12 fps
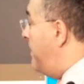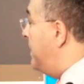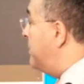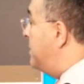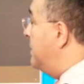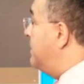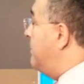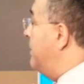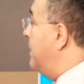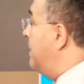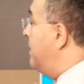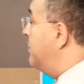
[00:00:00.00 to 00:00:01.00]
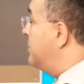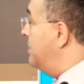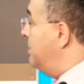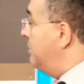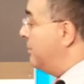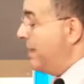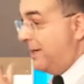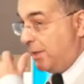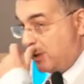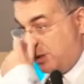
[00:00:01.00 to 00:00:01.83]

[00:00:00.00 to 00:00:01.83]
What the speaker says: Mountain is very close to the Granite